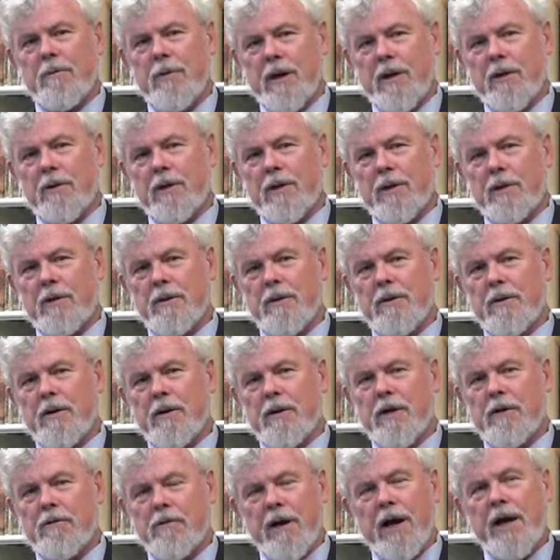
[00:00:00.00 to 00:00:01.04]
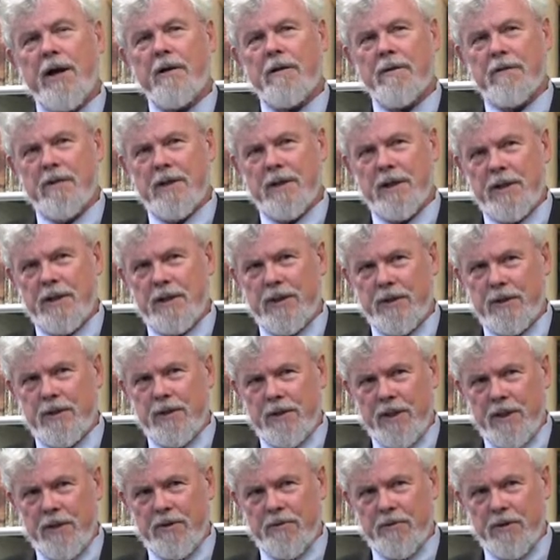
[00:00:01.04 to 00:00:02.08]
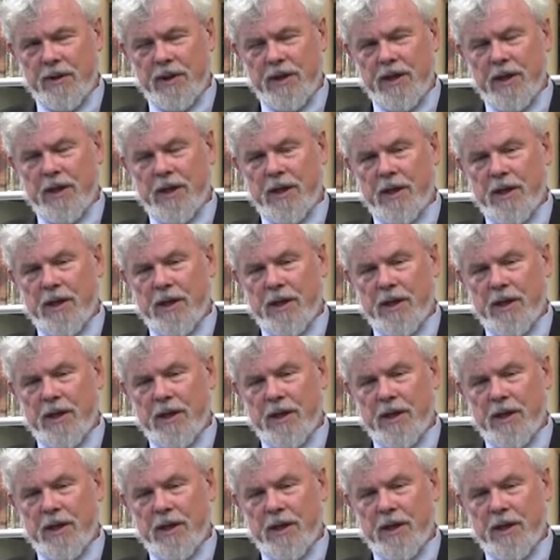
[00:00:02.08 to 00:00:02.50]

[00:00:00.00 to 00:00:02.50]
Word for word: American writer of the 19th century,